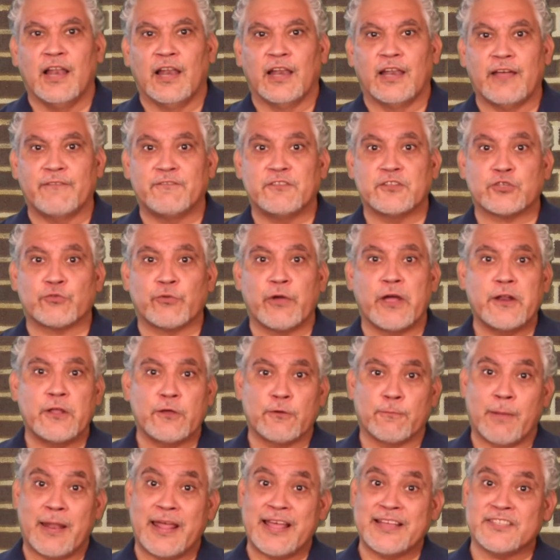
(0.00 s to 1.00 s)
left his
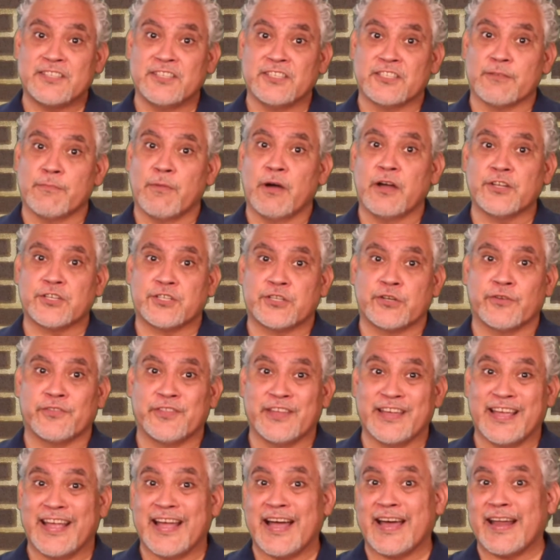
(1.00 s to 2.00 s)
radio blasting some Usher, and
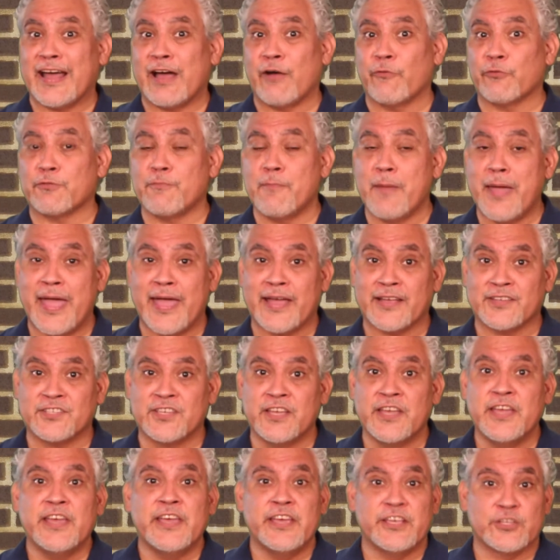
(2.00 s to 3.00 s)
then got out with Max,
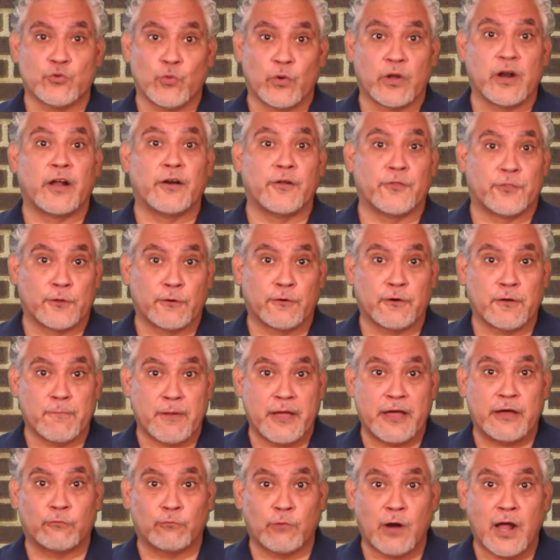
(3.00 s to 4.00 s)
his
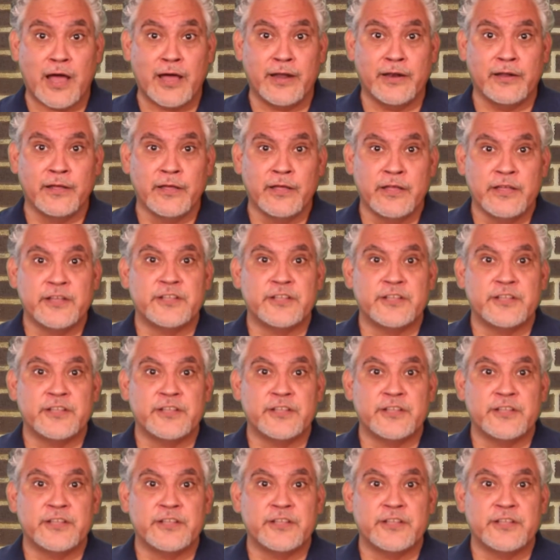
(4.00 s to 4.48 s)
130-pound Rott,